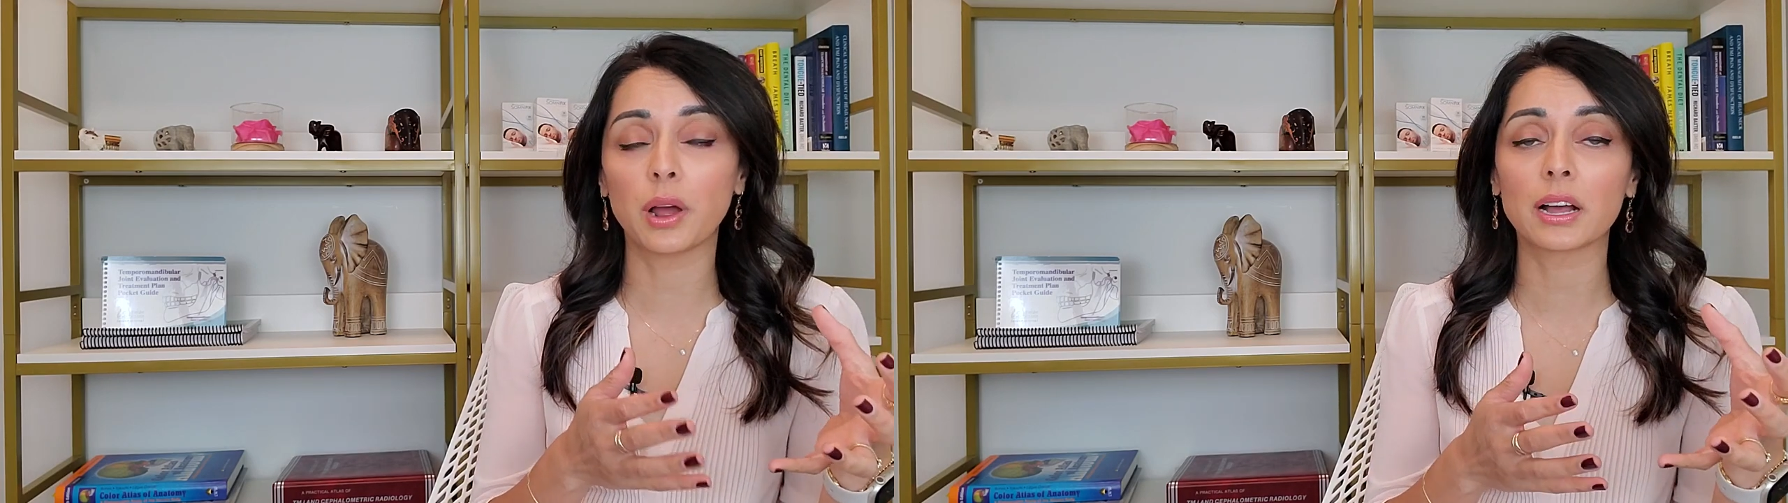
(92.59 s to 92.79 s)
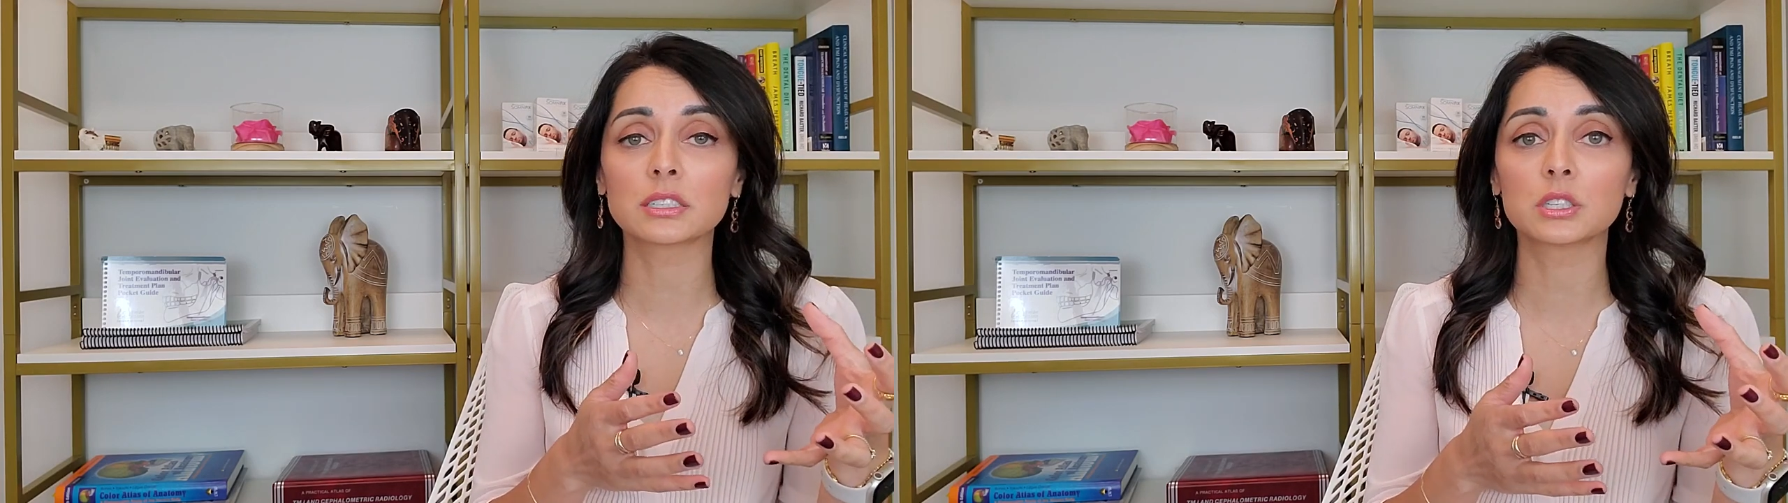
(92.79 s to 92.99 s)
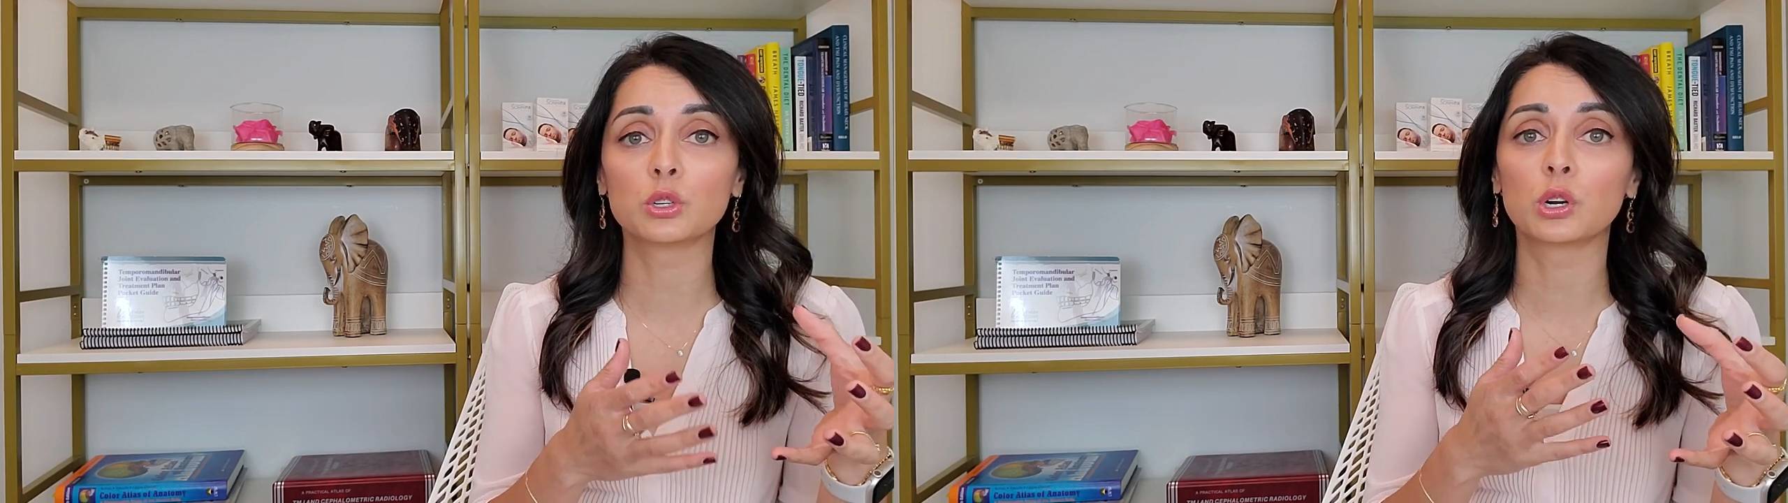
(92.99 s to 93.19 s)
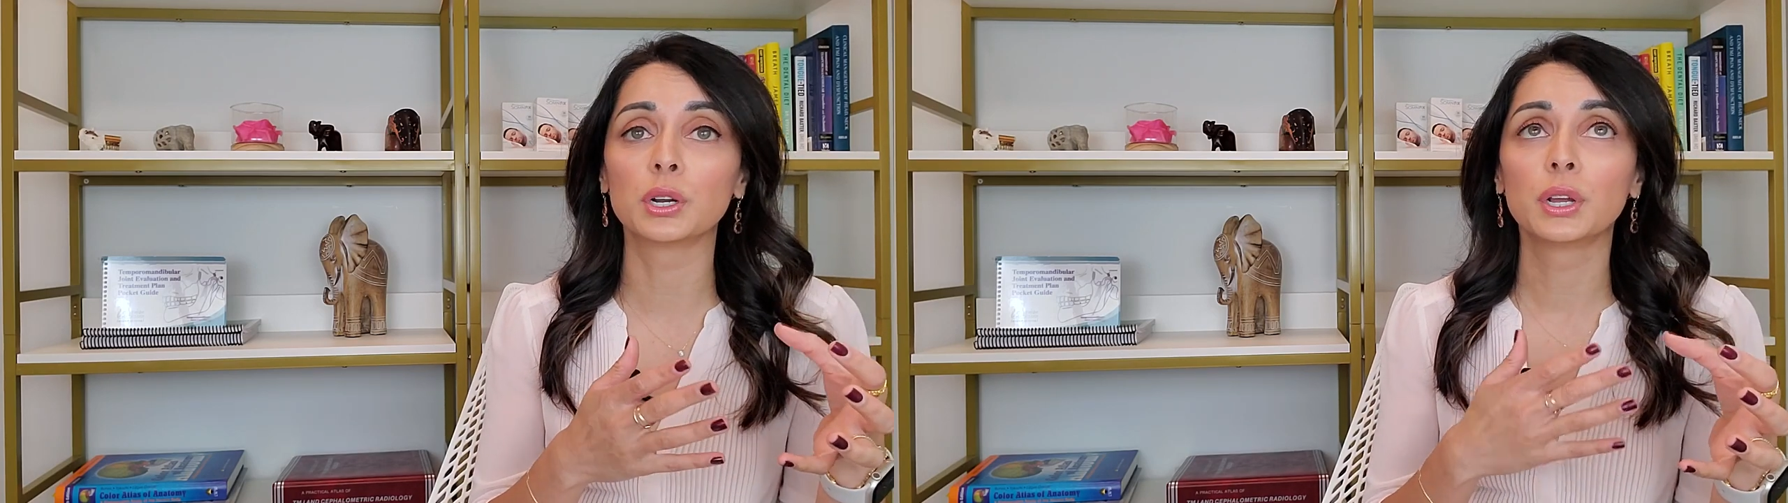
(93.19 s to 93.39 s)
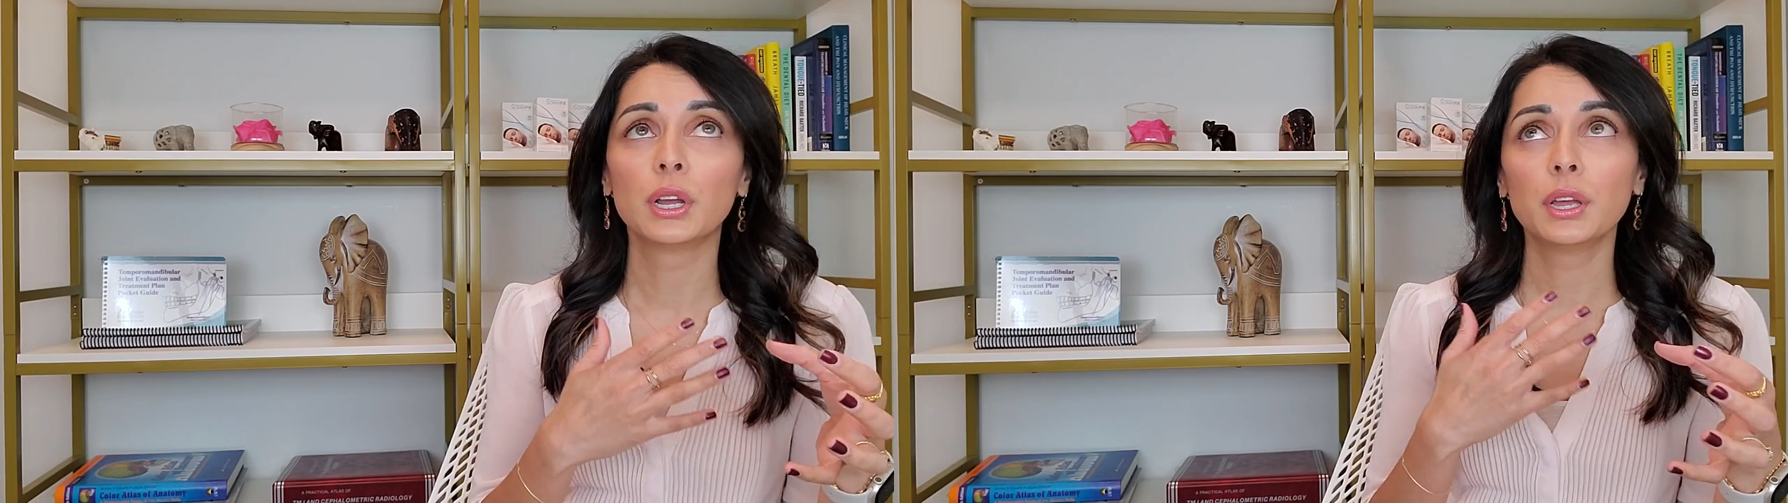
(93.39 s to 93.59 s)
ask
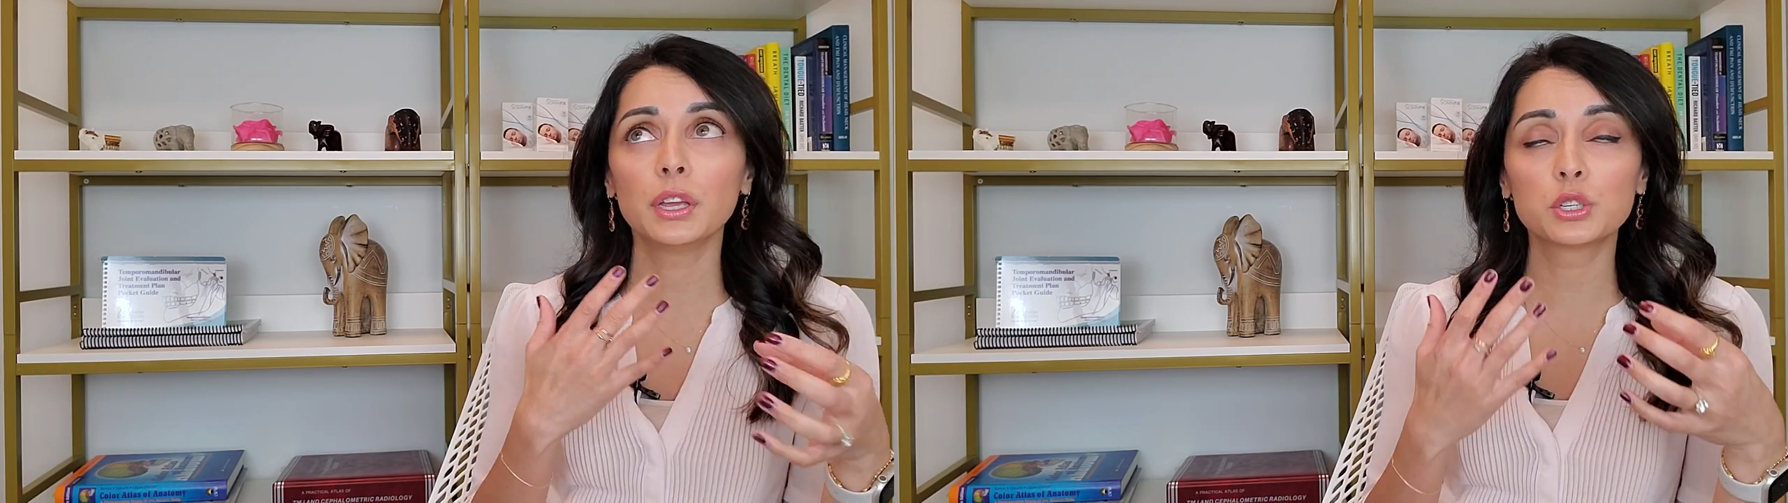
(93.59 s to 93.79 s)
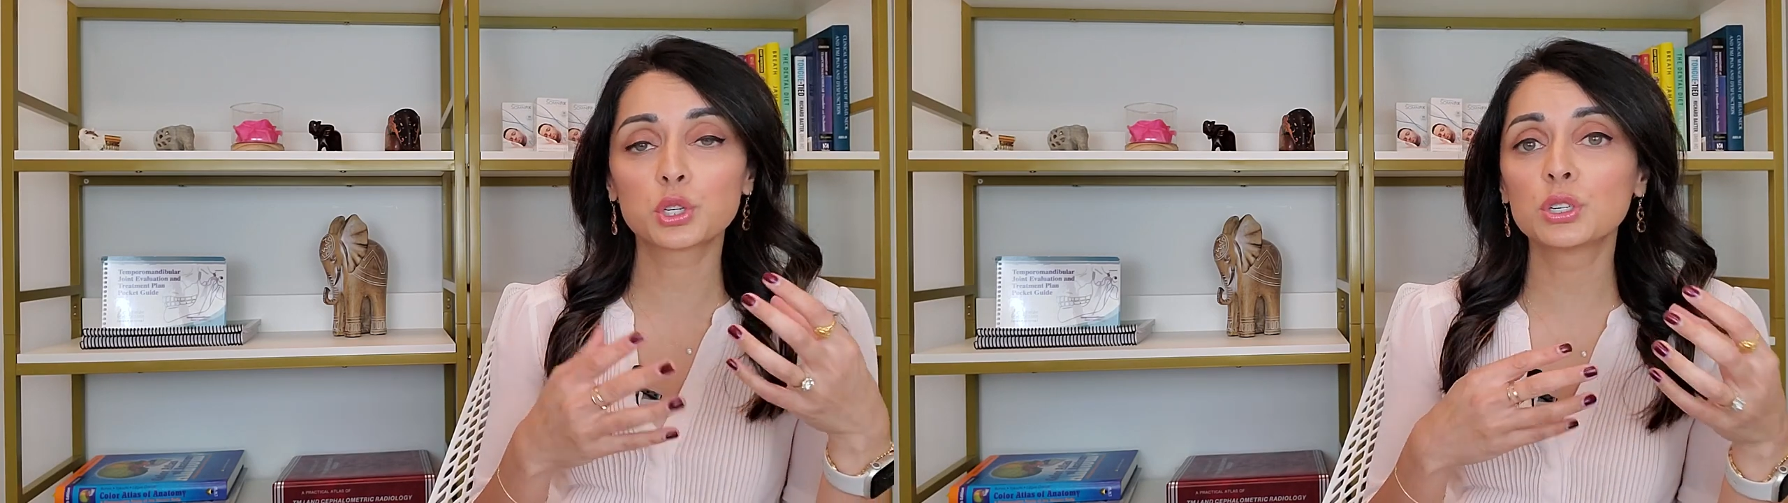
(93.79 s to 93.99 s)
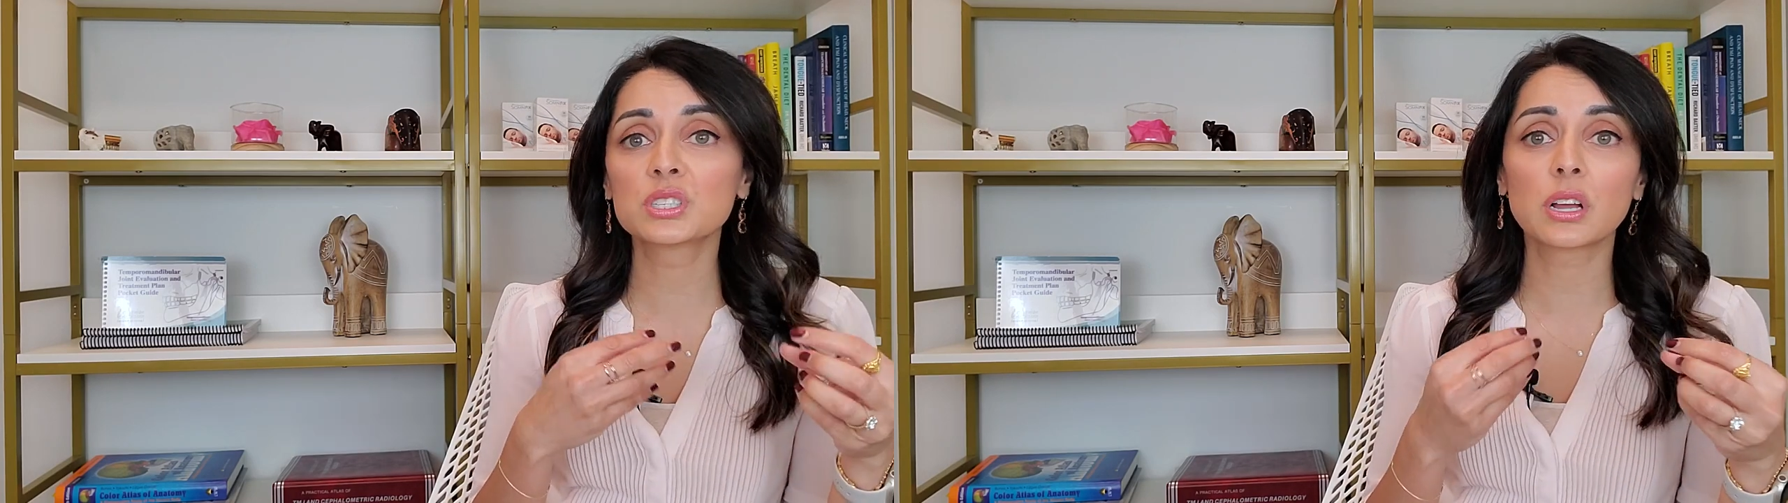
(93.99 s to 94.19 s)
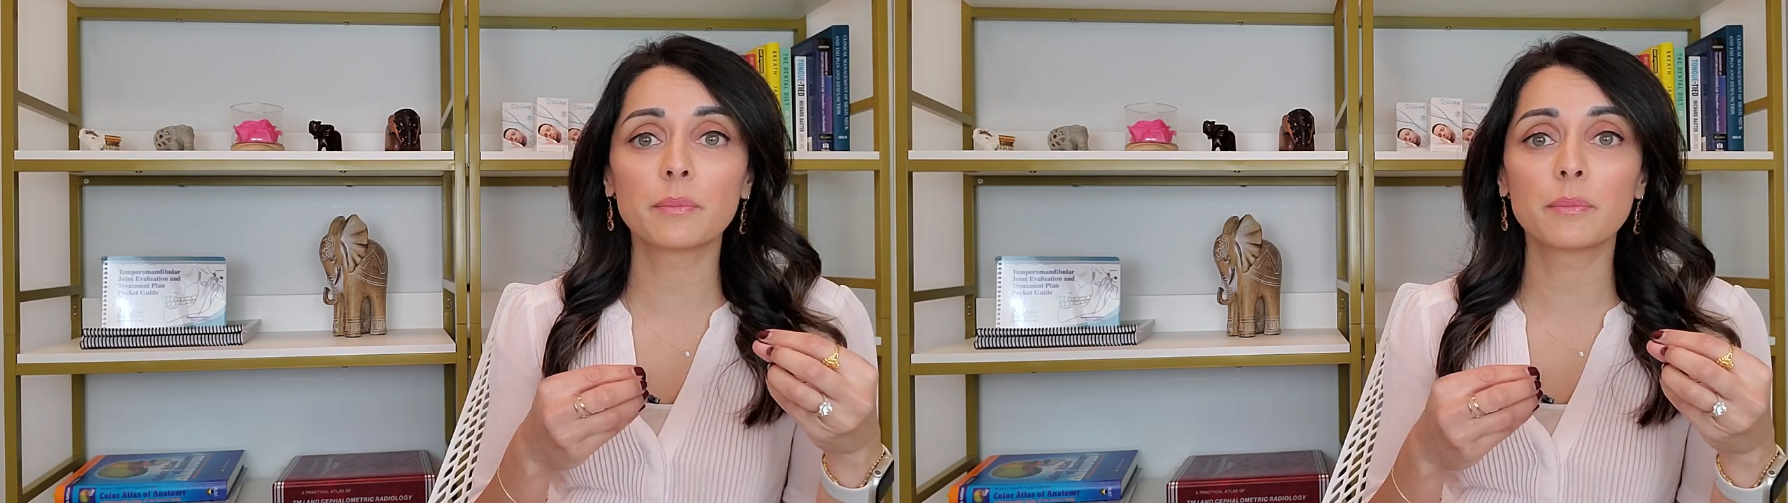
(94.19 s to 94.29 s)
your insurance